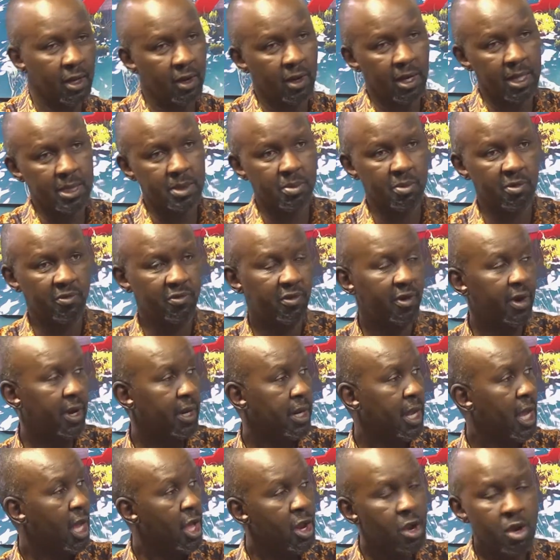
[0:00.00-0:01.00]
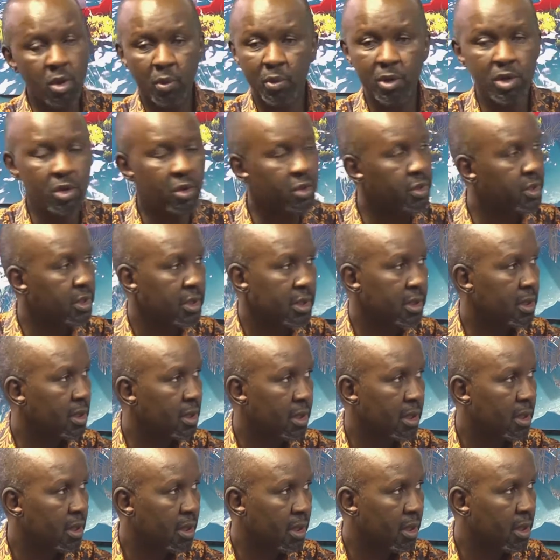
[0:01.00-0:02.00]
Now let's move forward. No, we don't.
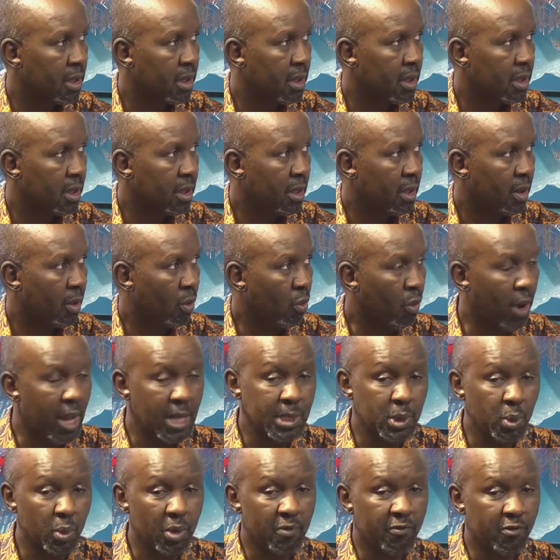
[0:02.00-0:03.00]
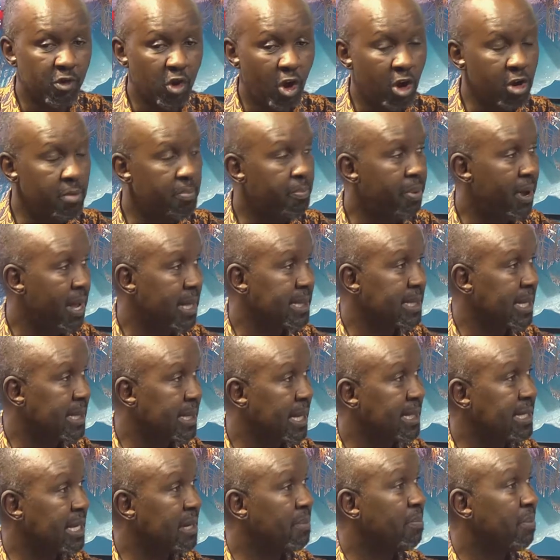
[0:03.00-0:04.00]
Once we've gone past a
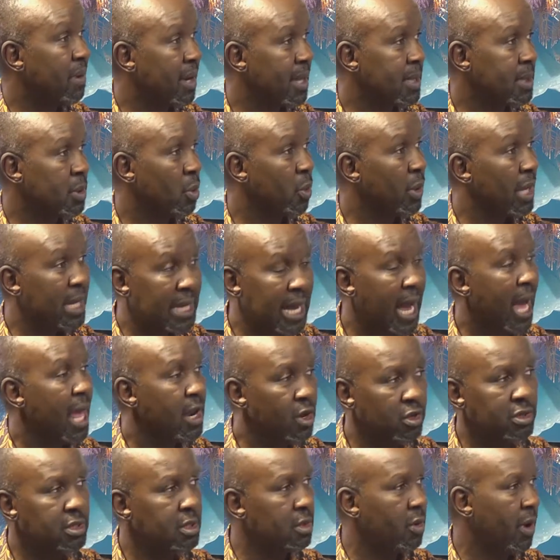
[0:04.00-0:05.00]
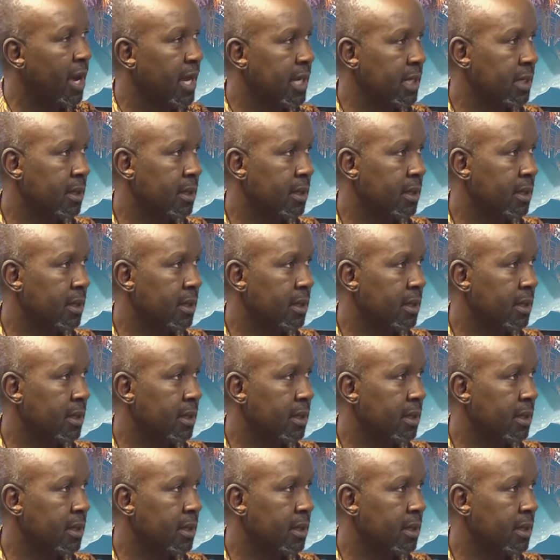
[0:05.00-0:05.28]
certain place, we cannot rewind.